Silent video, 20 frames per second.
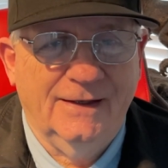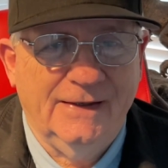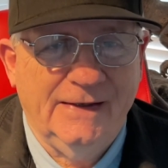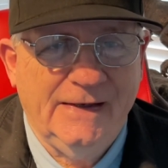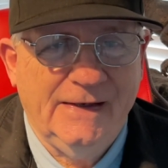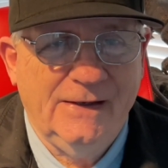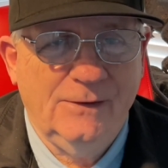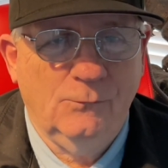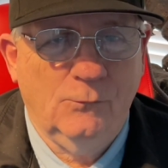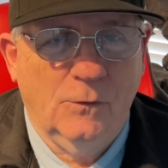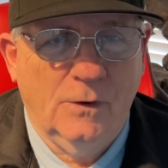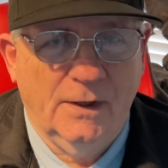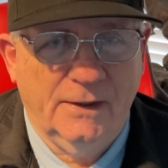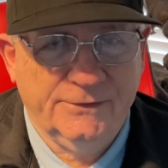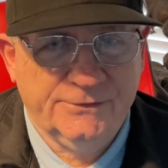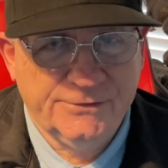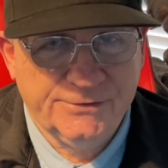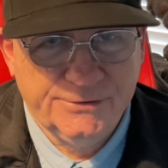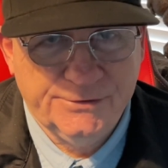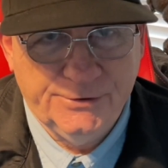he
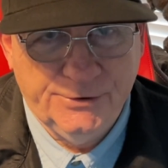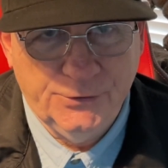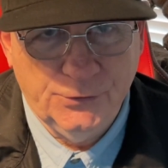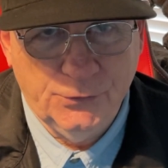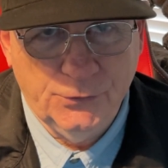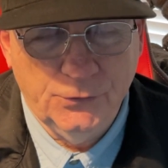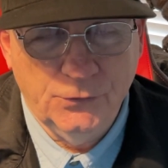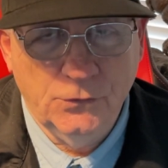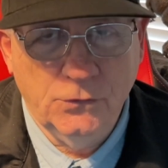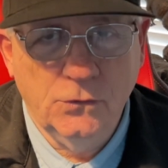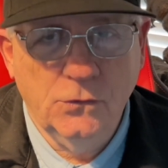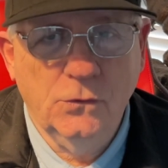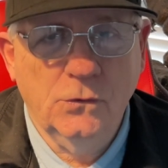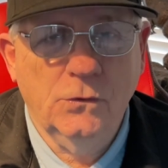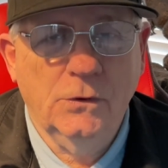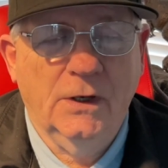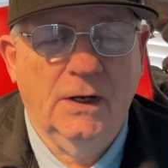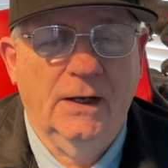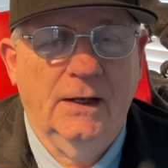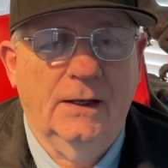wants to
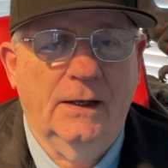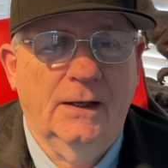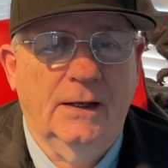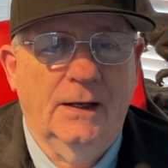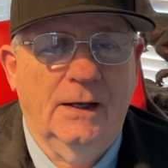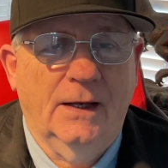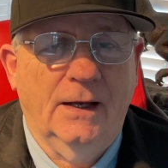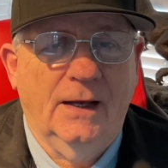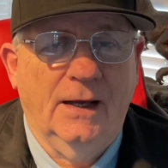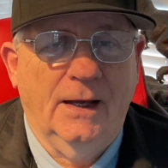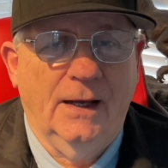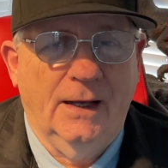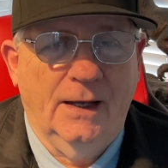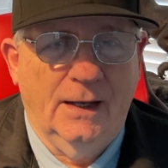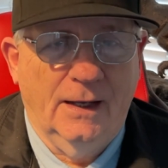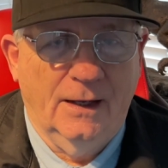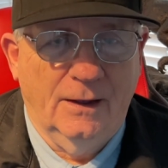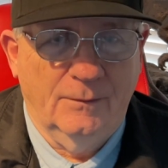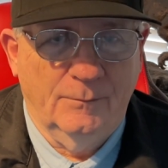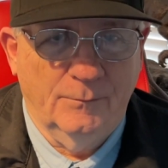
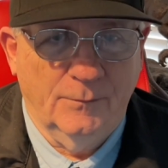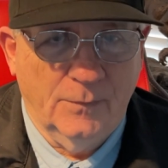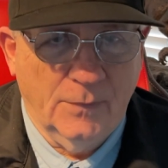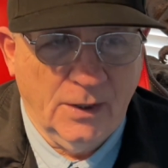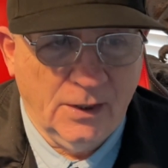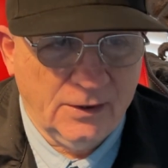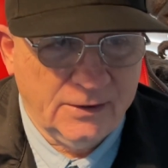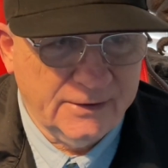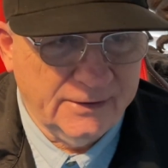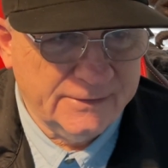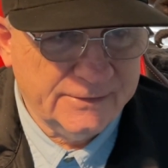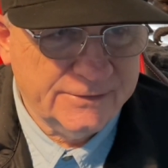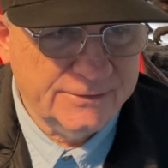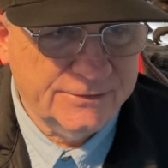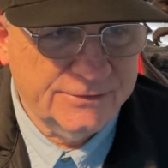market